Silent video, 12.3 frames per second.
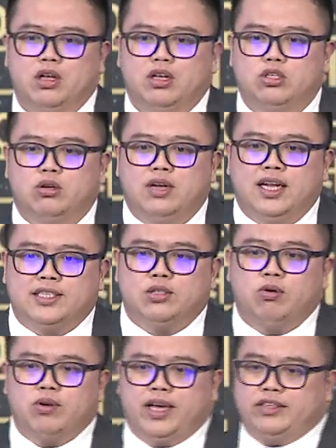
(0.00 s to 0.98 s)
So let's
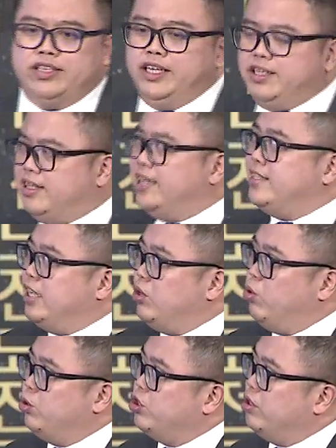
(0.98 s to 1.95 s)
look at the index
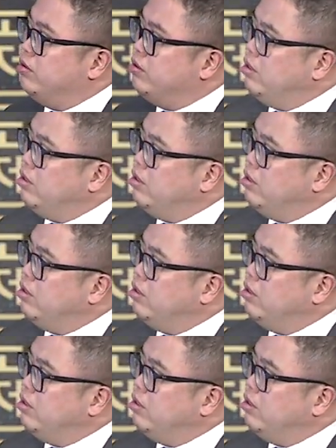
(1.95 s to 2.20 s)
inclusion.